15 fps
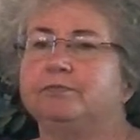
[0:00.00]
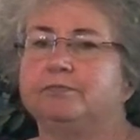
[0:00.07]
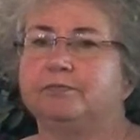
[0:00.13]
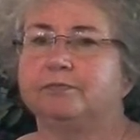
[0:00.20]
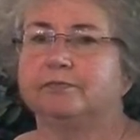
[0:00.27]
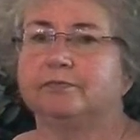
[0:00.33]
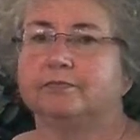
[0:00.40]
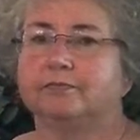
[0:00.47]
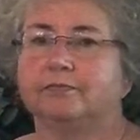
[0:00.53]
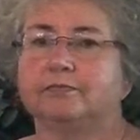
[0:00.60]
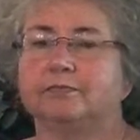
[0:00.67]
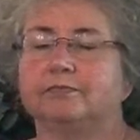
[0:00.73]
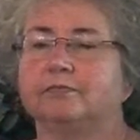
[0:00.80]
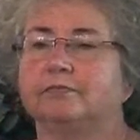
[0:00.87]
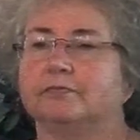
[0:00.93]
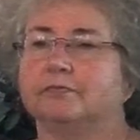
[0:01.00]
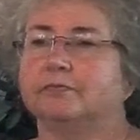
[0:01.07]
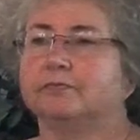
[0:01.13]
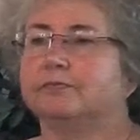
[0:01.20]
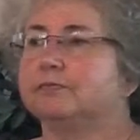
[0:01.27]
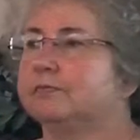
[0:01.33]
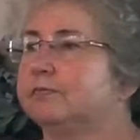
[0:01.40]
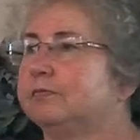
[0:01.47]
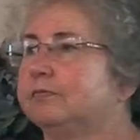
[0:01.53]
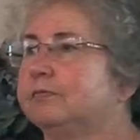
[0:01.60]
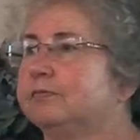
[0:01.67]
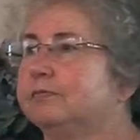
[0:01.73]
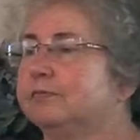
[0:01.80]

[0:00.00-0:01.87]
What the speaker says: Nobody speaks.